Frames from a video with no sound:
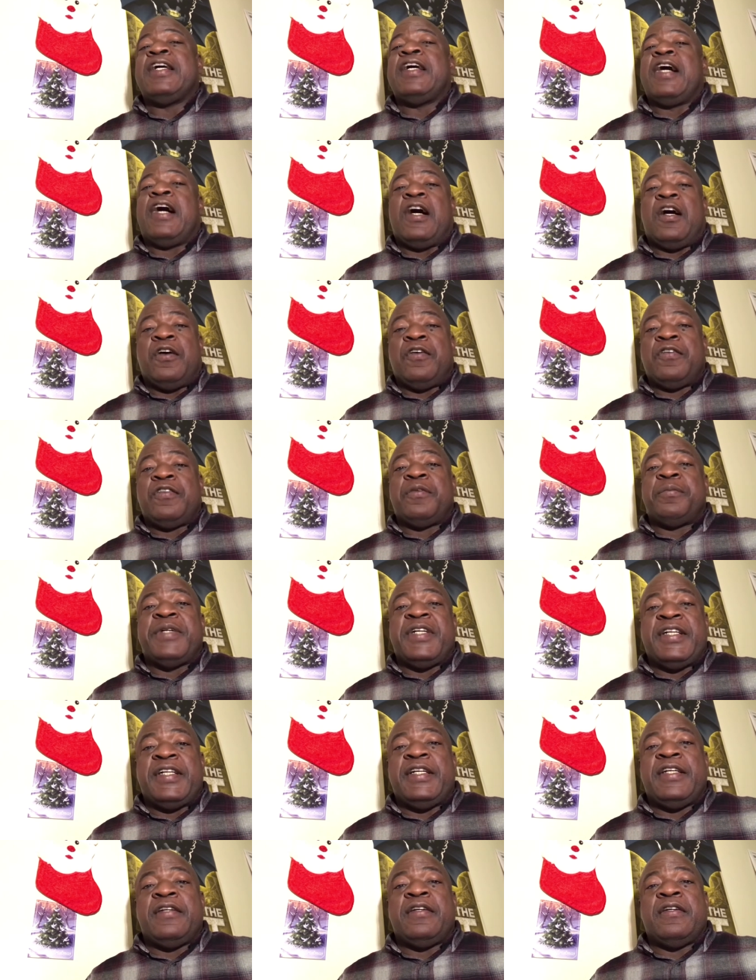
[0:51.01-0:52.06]
All the
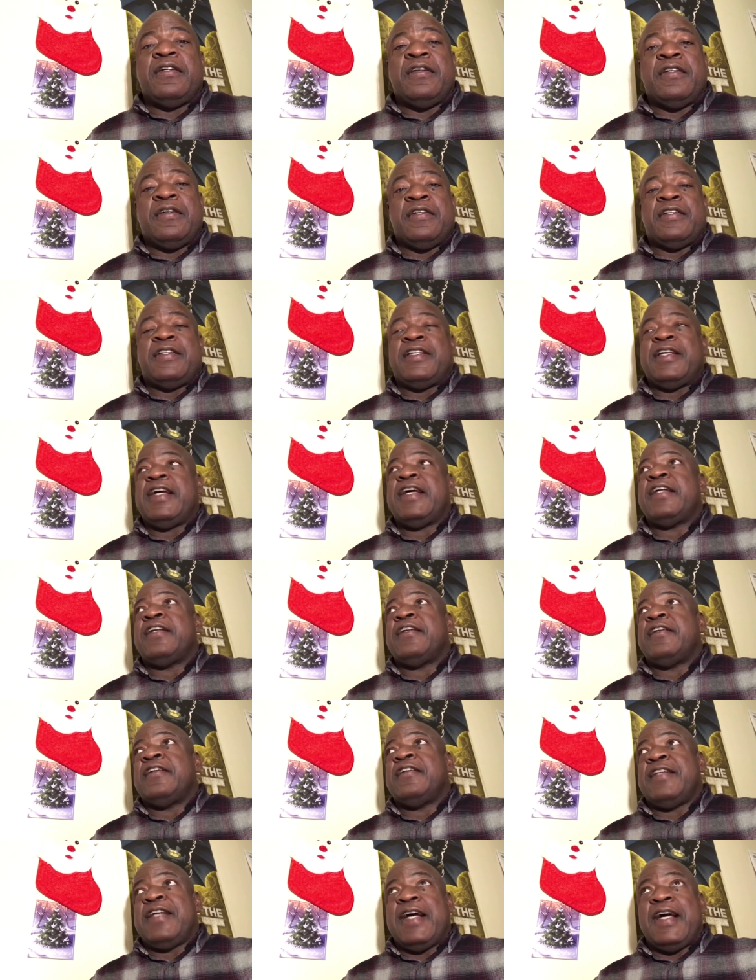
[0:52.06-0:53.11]
money, that
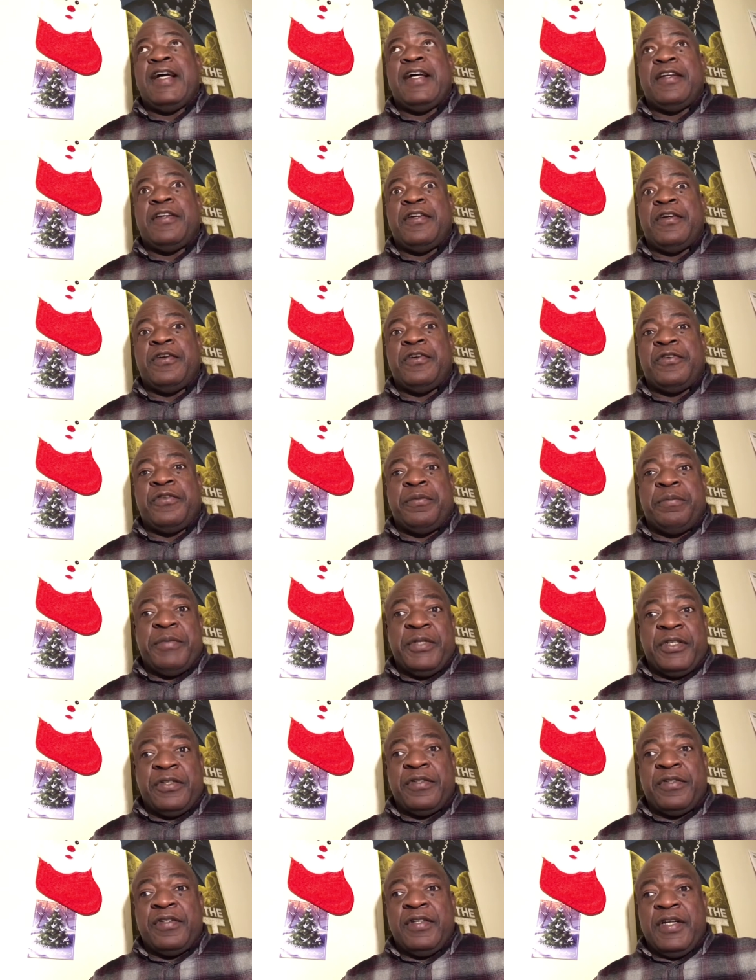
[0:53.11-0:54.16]
$900
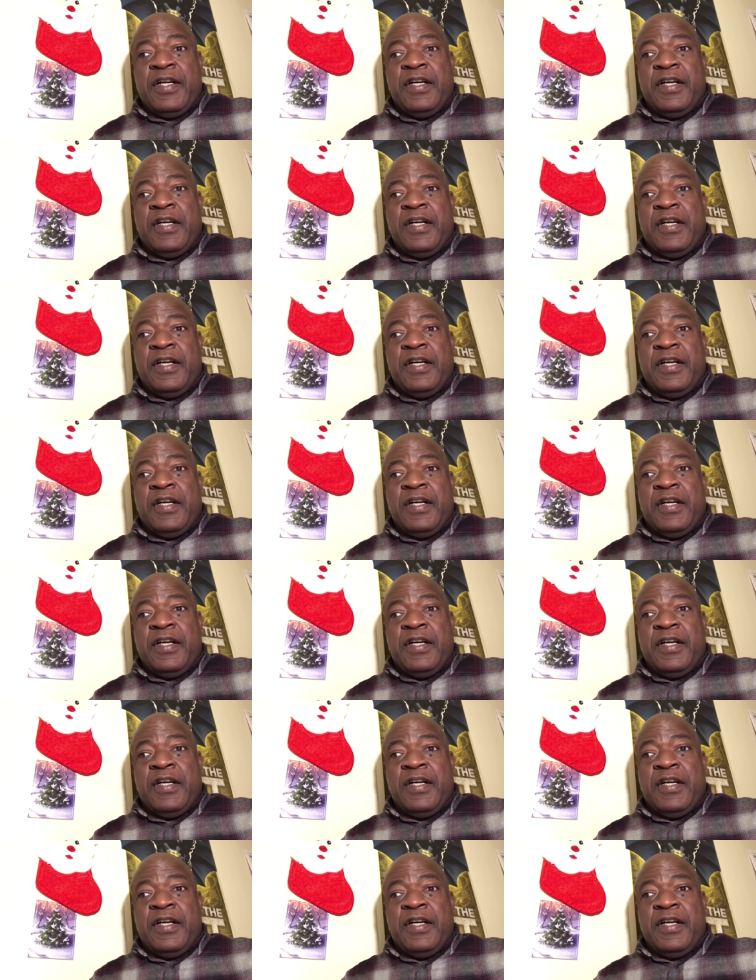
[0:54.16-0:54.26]
billion,